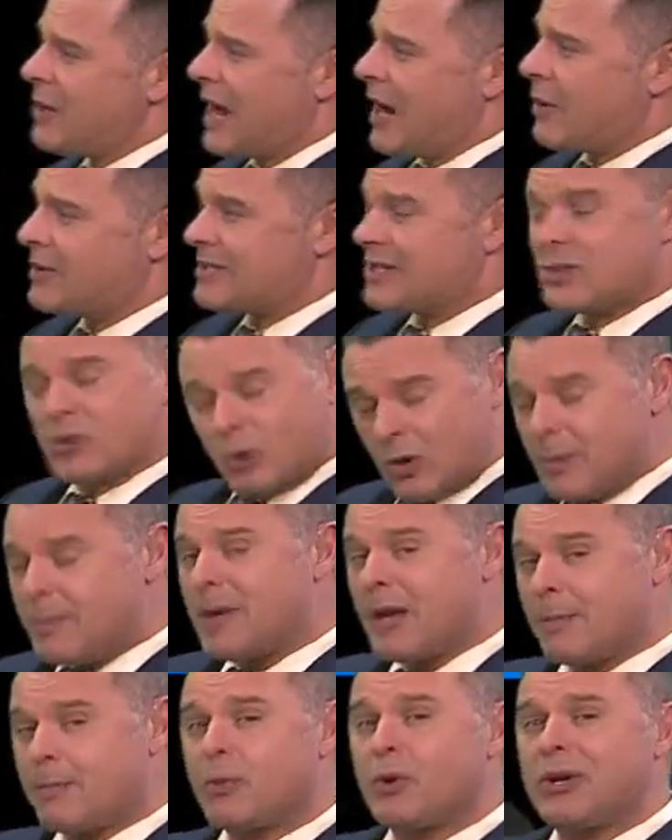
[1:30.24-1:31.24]
hours, it's going to
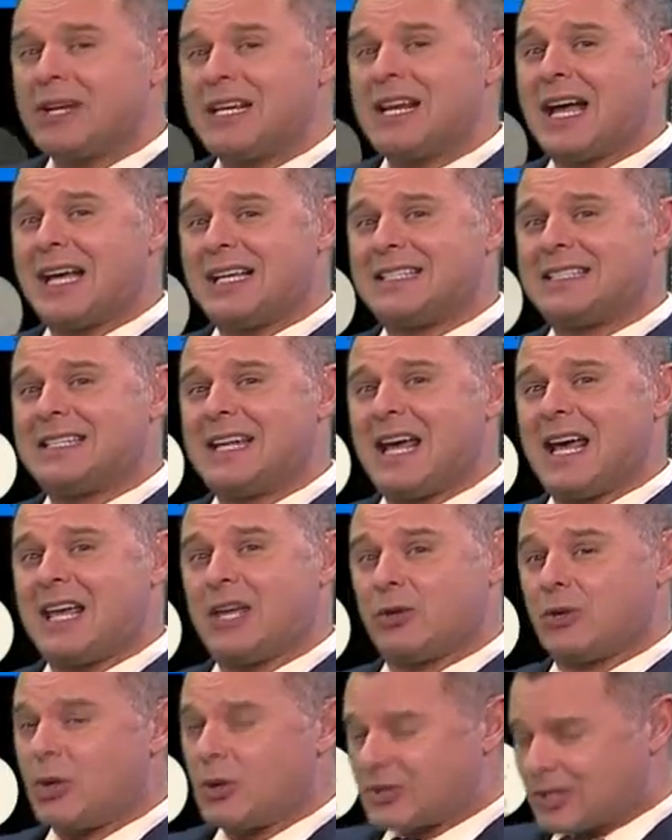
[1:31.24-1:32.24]
be a pretty nice day.
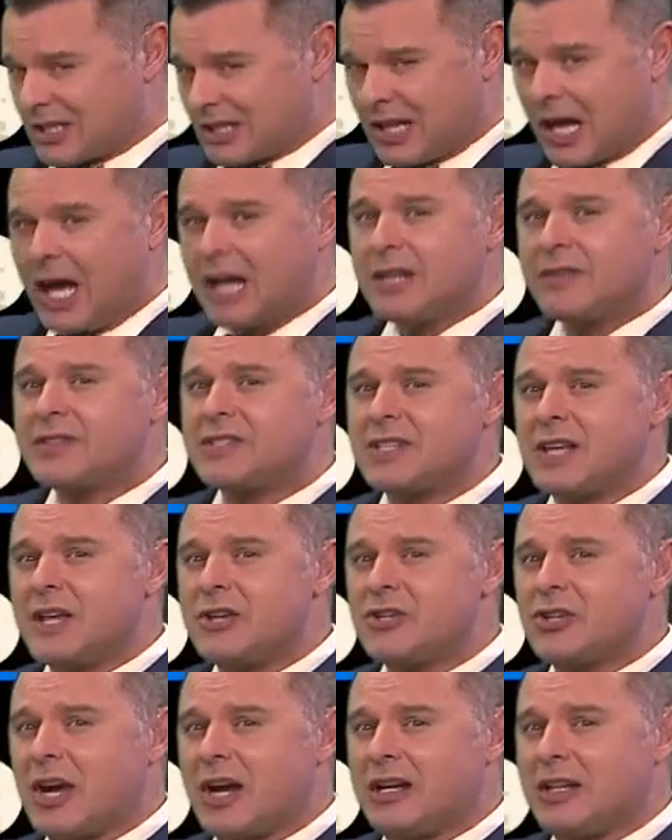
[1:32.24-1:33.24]
You'll notice a lot of
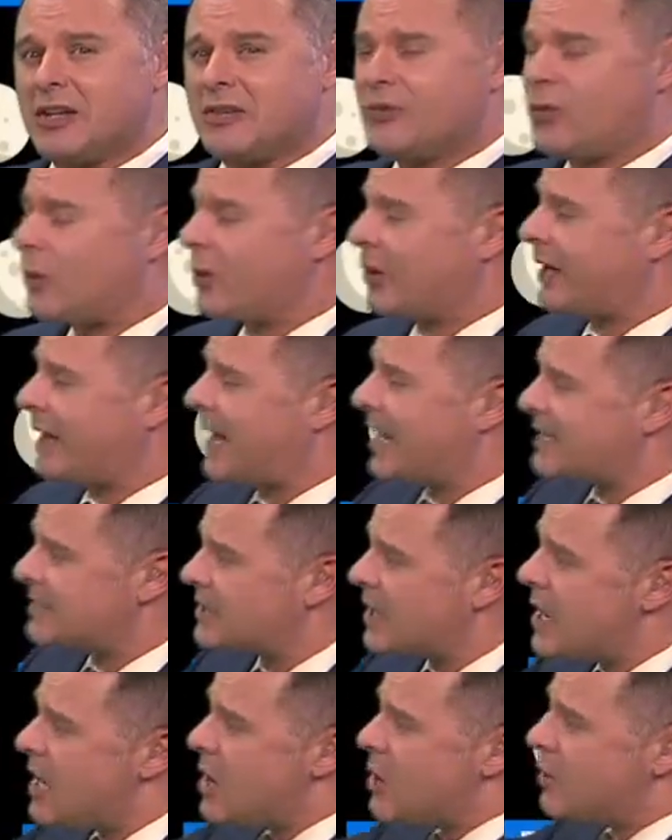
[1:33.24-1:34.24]
sunshine in the
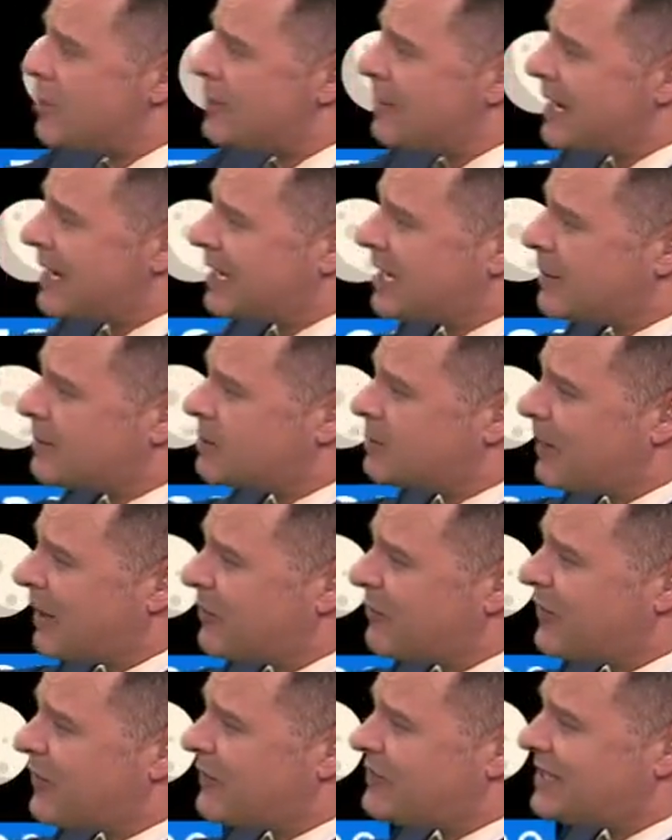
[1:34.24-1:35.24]
forecast. We make it up to
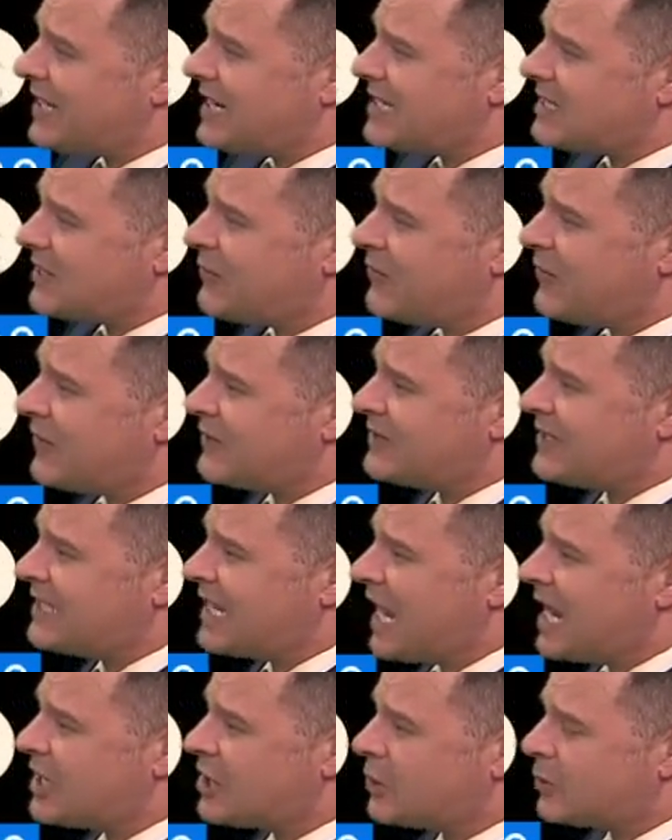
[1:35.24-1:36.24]
about 58 to
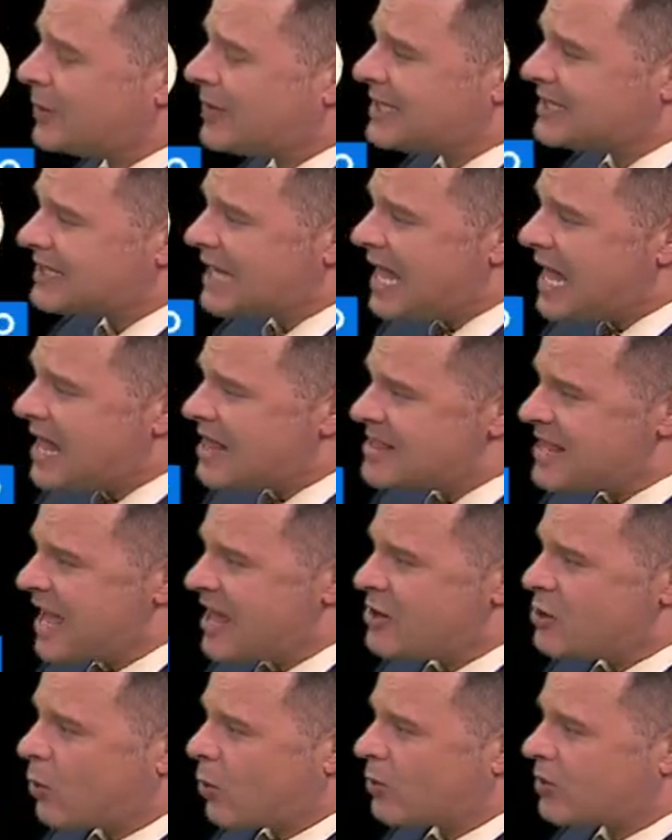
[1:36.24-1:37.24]
59 degrees.
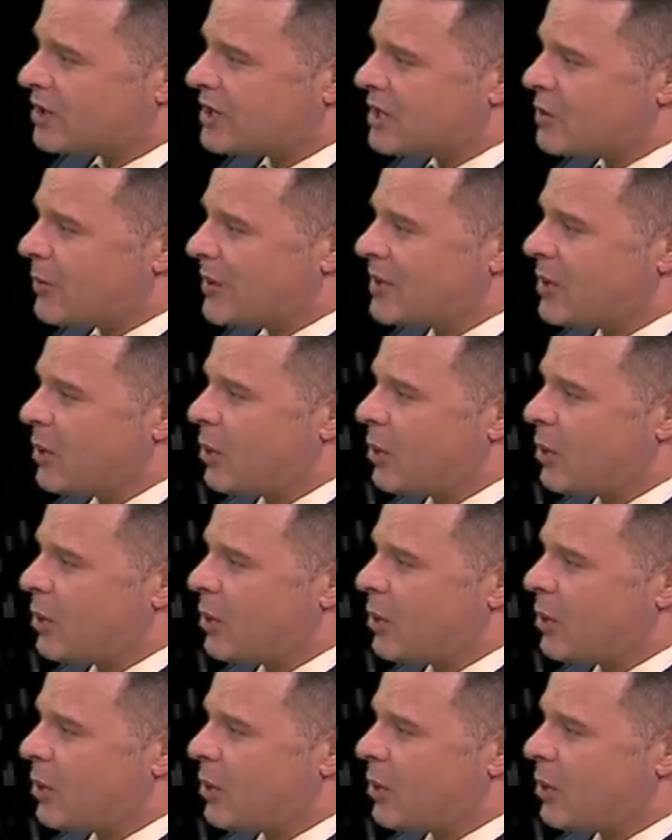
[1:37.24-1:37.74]
That northerly wind